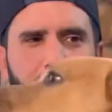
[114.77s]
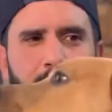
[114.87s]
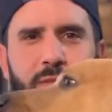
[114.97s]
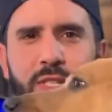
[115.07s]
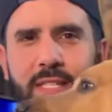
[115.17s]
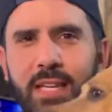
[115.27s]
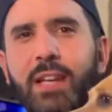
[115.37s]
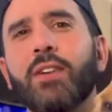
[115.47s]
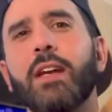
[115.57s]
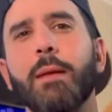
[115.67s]
But if she's
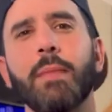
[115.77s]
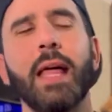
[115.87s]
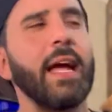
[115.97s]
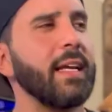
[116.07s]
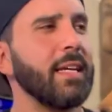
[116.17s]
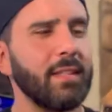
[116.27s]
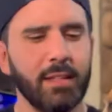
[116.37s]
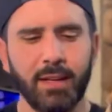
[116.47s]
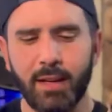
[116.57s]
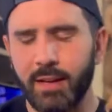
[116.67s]
here and I'm lacking
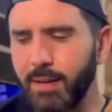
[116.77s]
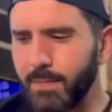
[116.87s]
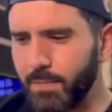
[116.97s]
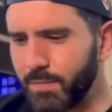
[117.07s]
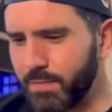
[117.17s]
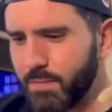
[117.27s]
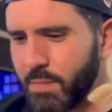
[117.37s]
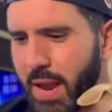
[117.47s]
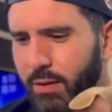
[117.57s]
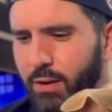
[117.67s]

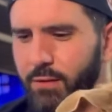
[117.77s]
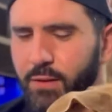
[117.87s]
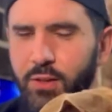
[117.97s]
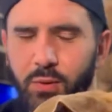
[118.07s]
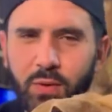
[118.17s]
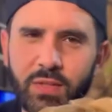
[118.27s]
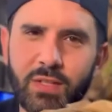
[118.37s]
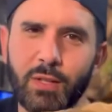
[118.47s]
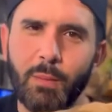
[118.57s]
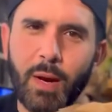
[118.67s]
background visuals
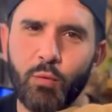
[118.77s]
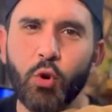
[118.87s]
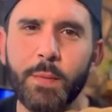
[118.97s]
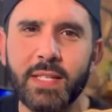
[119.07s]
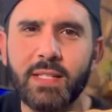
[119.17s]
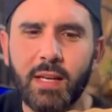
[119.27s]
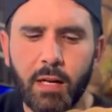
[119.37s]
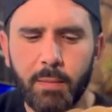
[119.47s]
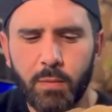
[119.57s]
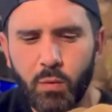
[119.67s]
until my room is set
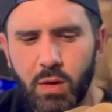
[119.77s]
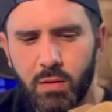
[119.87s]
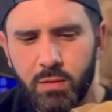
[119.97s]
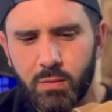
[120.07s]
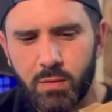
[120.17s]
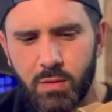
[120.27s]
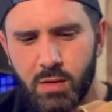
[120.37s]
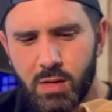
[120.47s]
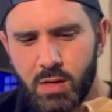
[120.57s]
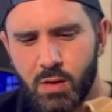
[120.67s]
up, well,
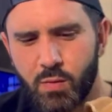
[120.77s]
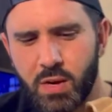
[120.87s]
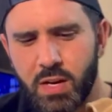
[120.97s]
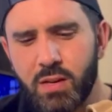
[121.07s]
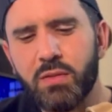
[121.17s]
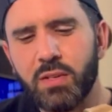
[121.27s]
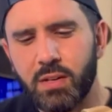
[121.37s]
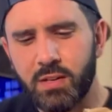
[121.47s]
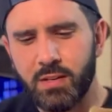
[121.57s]
we're gonna use her.